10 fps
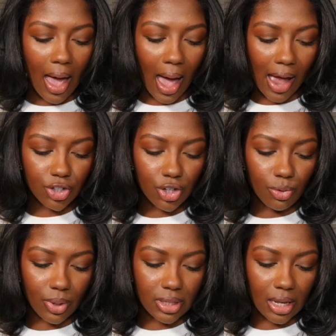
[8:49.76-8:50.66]
I actually
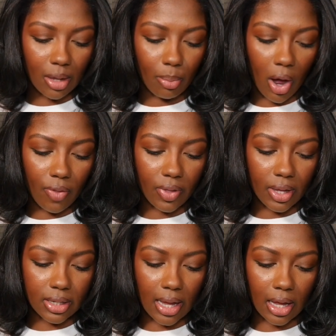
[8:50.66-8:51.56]
recently bought
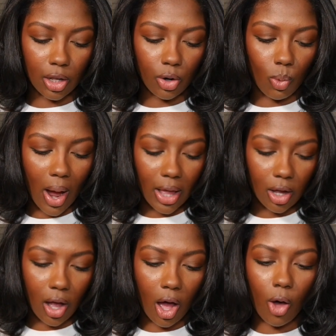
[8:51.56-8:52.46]
this like a little while
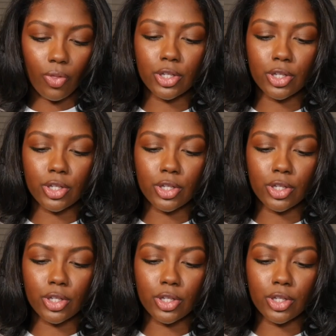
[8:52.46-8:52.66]
ago,